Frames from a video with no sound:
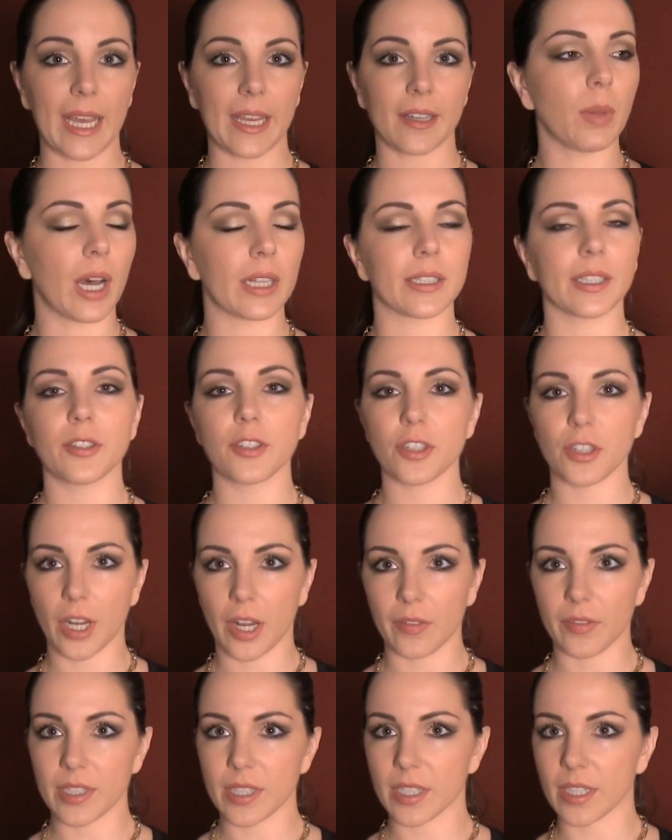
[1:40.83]
Bondage,
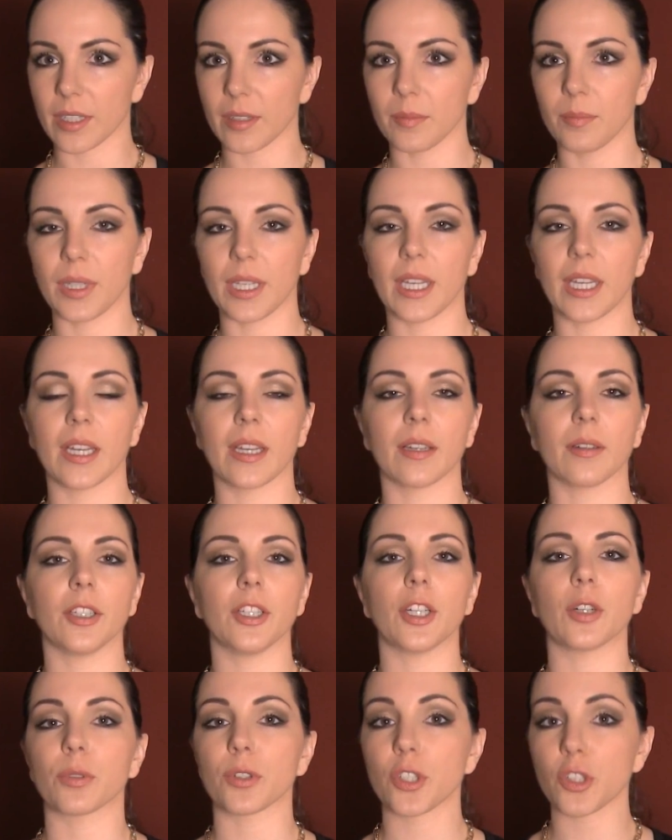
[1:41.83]
obviously, being,
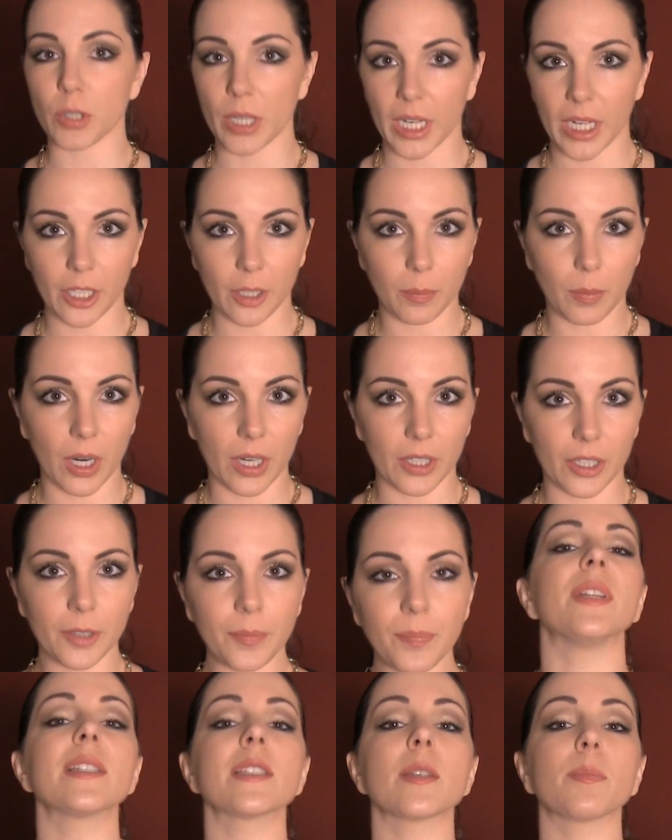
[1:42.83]
restraining a partner.
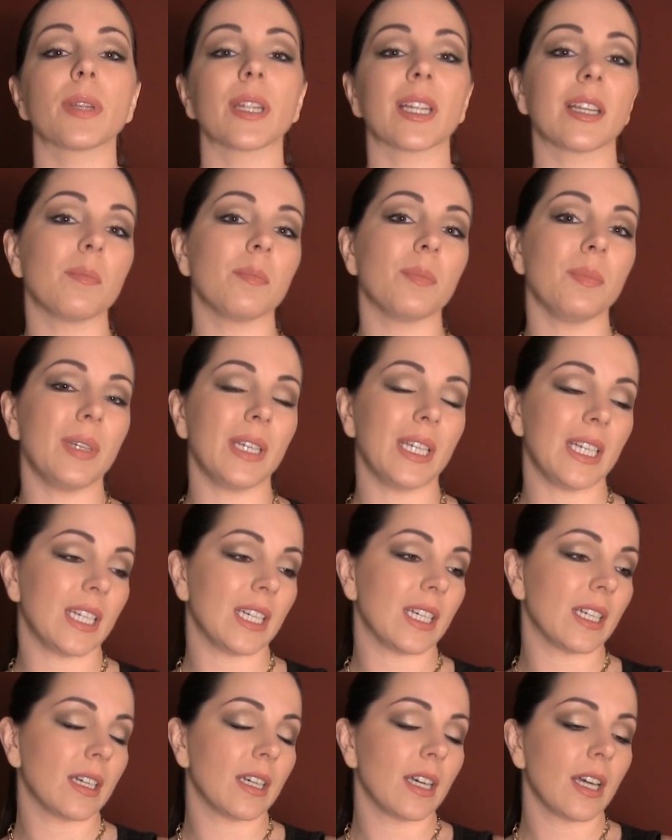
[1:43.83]
Discipline
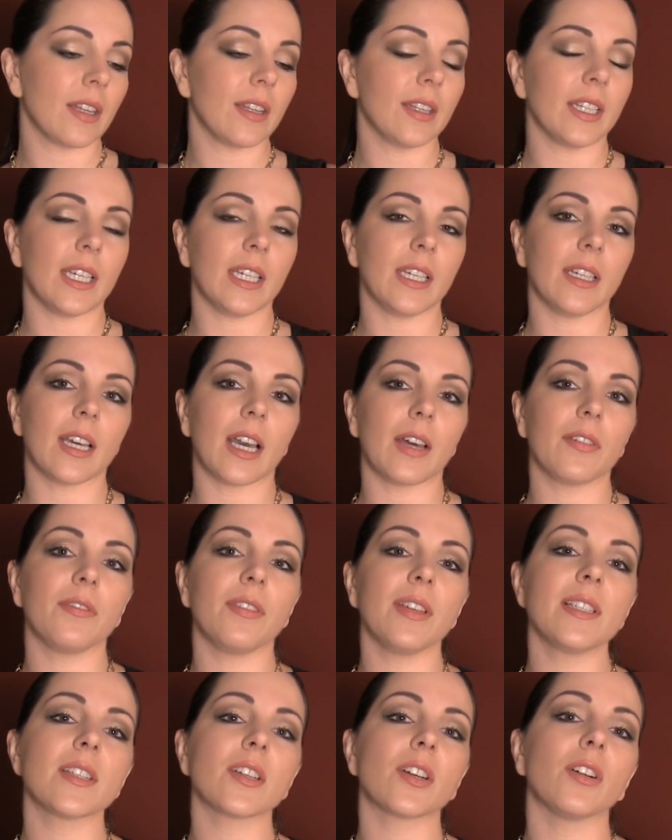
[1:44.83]
being the
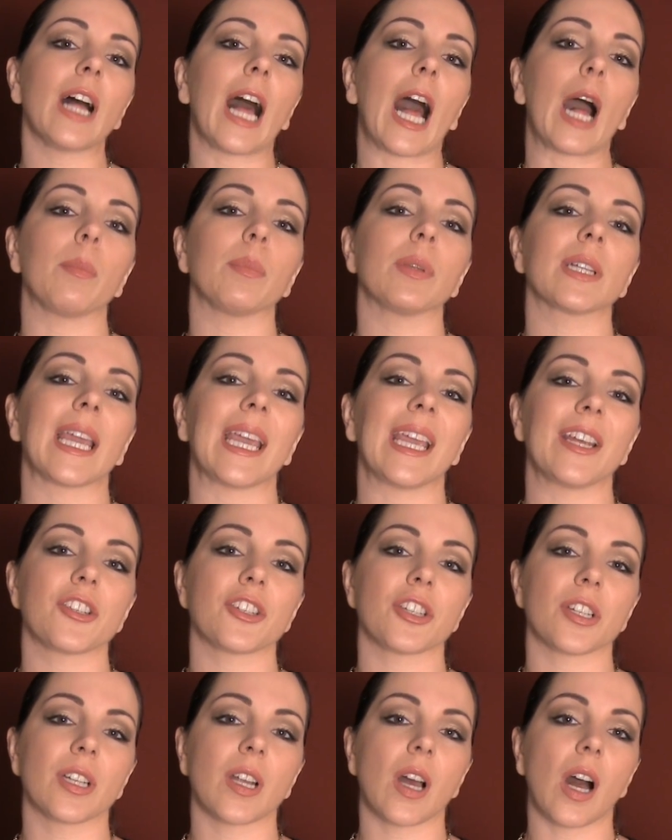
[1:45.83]
physical
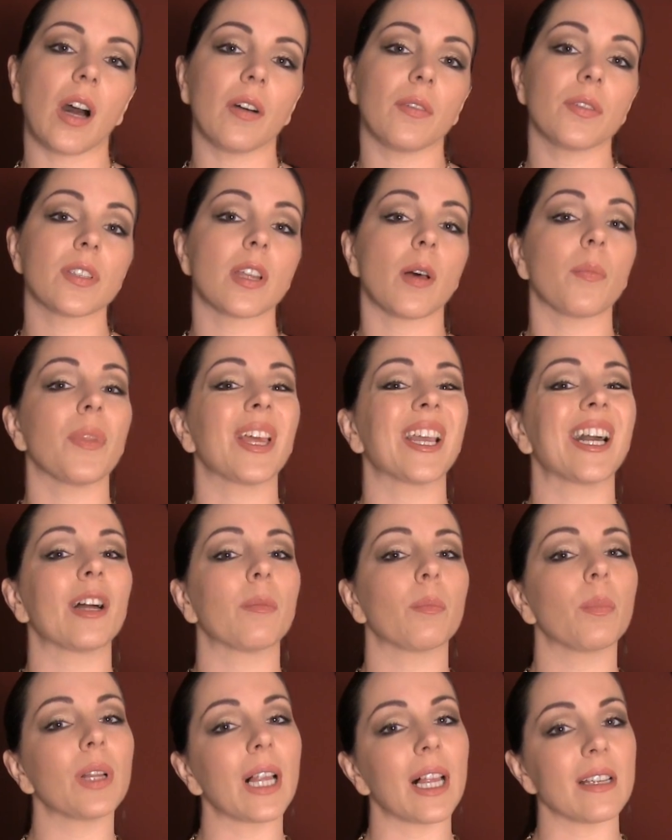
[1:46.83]
application of something
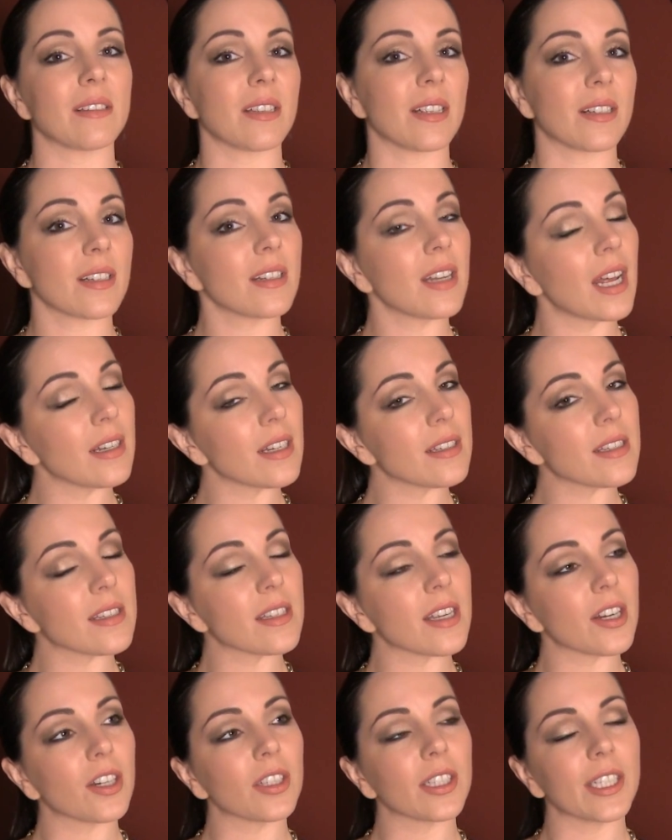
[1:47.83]
unpleasant, not
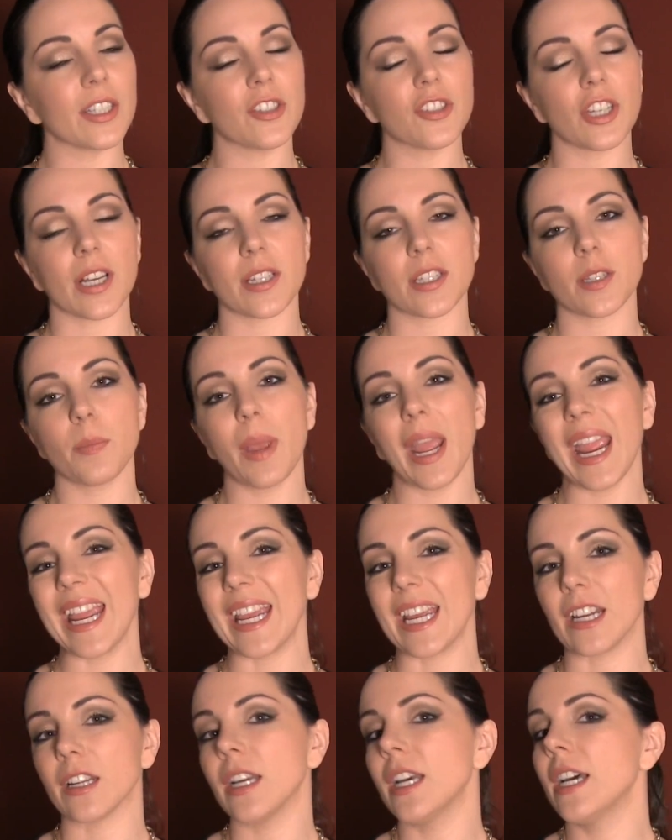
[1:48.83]
necessarily just
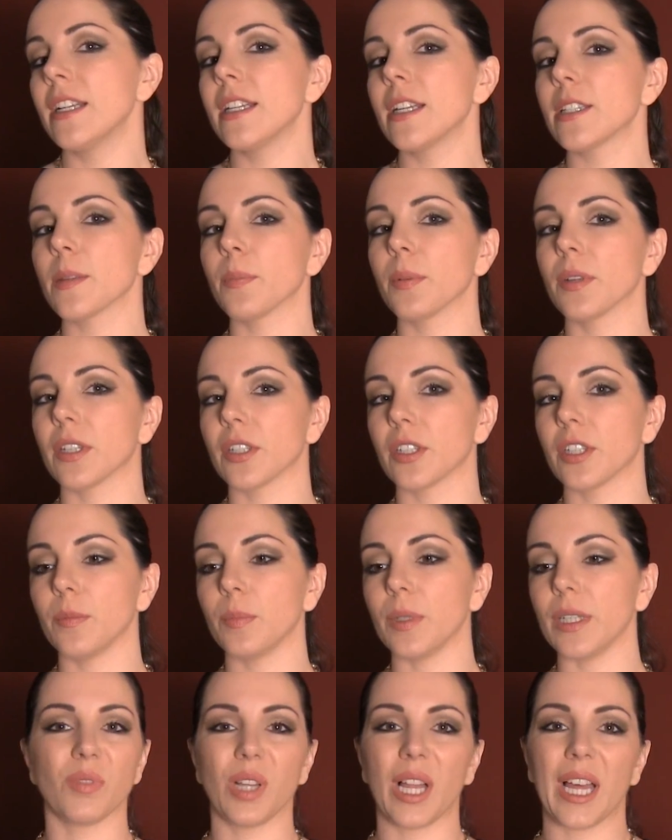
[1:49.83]
pain. Discipline could
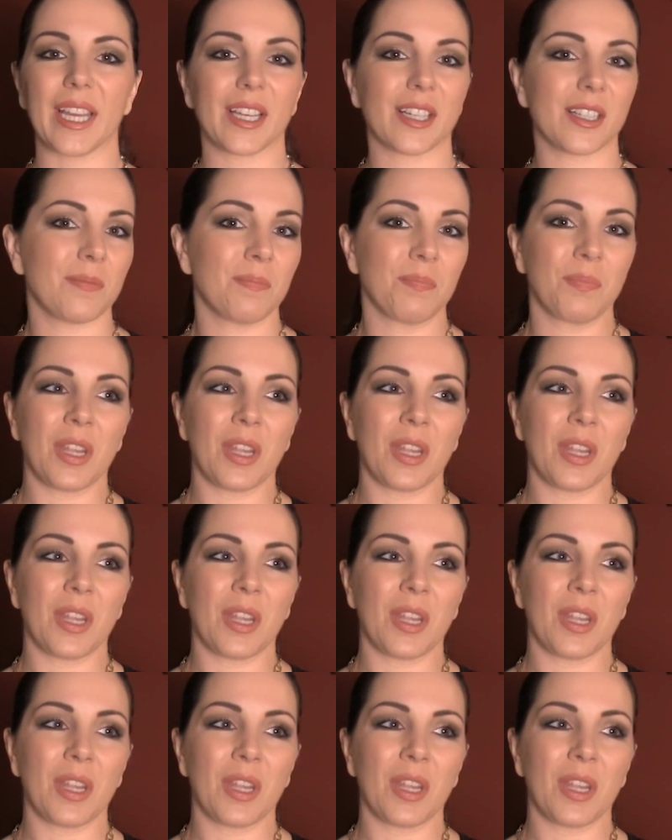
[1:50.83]
be like